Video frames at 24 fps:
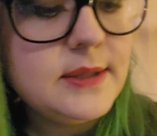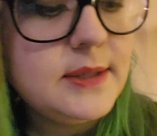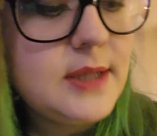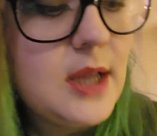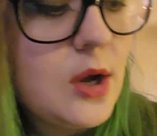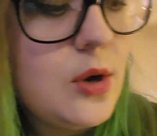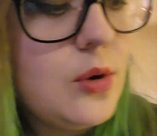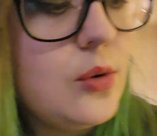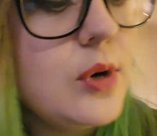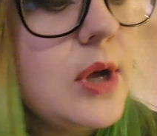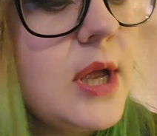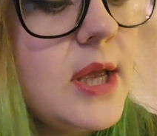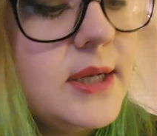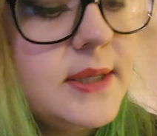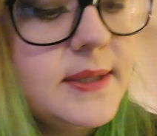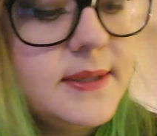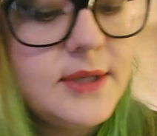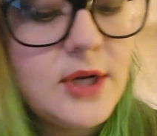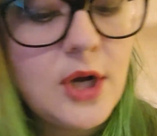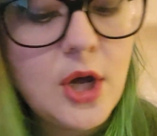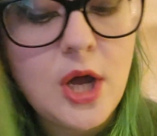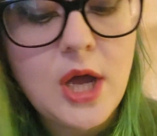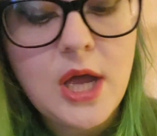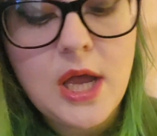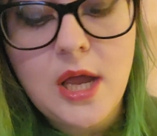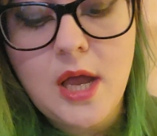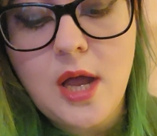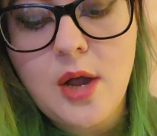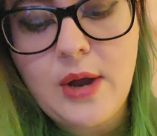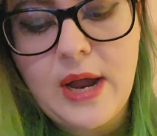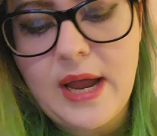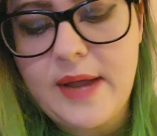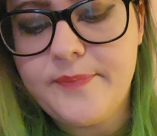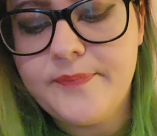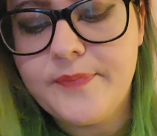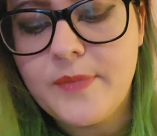Okay, so it's not,
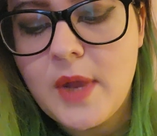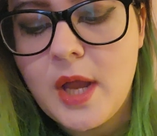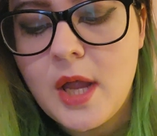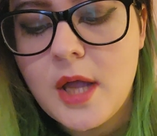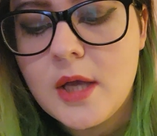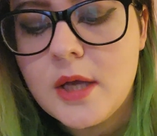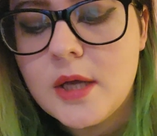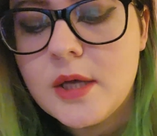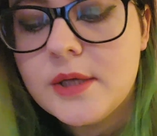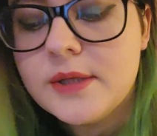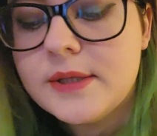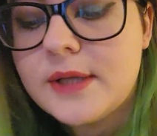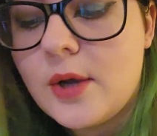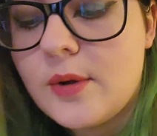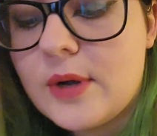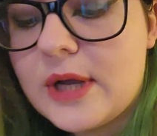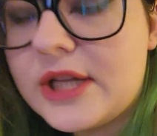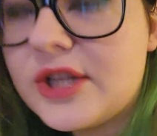okay, so